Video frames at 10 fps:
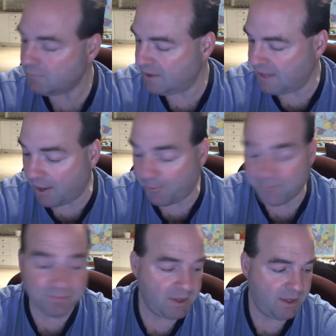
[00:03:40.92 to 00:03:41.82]
Now,
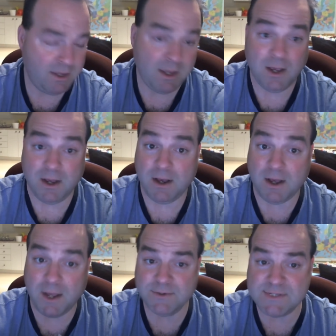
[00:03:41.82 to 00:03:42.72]
I
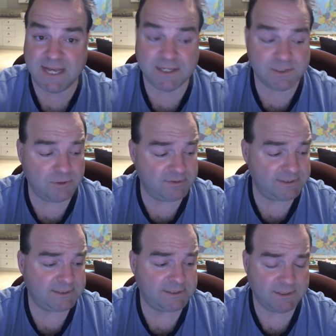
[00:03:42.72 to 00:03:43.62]
use that
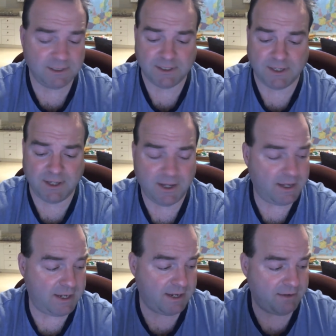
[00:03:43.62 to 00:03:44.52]
service
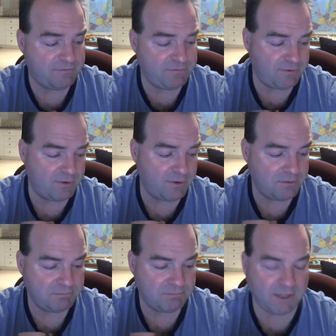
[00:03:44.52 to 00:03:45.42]
for,
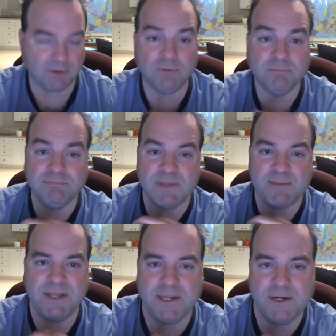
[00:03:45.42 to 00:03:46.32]
I don't know, maybe
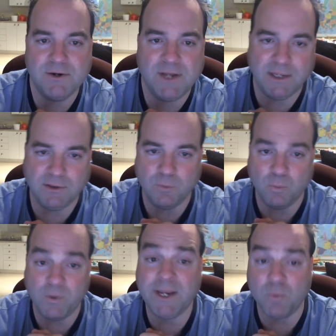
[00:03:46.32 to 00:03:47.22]
a year. And the
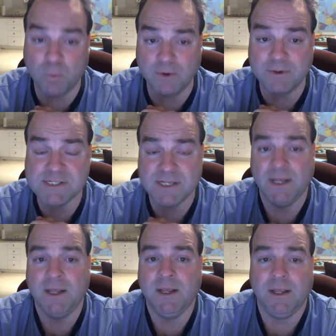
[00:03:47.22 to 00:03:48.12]
way it works
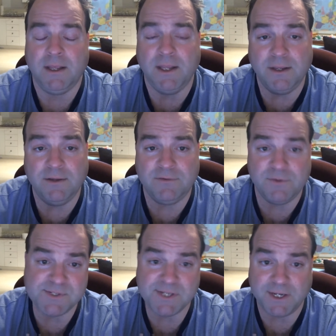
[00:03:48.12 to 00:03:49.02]
is you
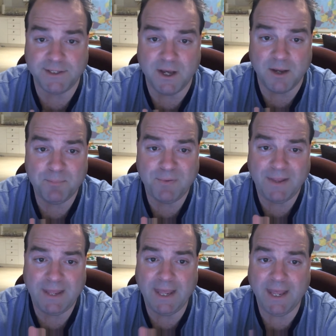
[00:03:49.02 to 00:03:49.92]
sign up,
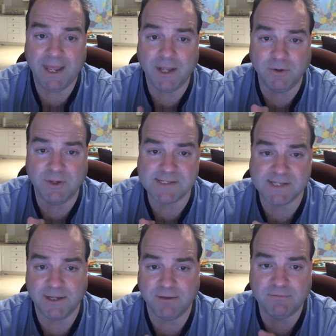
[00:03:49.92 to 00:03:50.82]
and you can
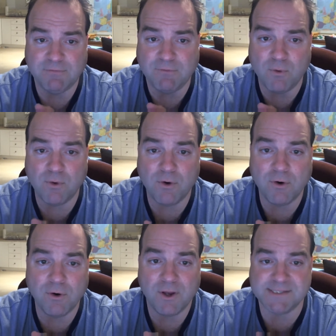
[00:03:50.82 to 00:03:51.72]
sign up
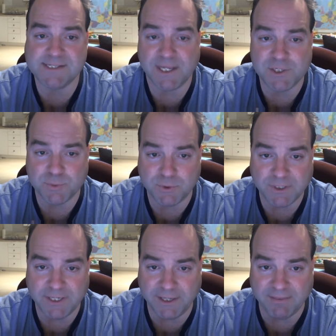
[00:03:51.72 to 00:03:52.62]
for a schedule
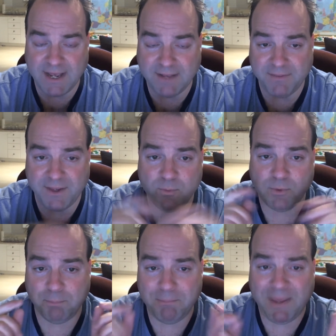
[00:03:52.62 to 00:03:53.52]
in that they will
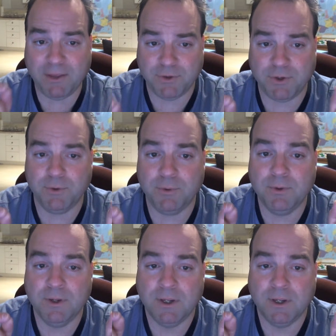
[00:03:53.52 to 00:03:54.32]
mail you